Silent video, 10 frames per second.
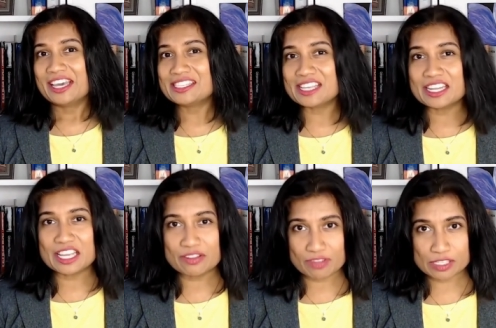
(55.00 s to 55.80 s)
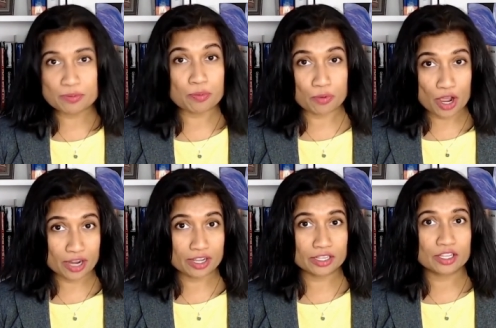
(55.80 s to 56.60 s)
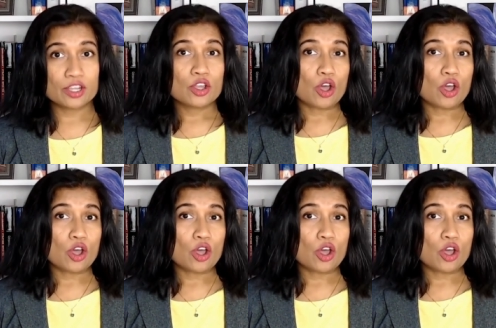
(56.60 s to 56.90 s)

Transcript: It's an investment product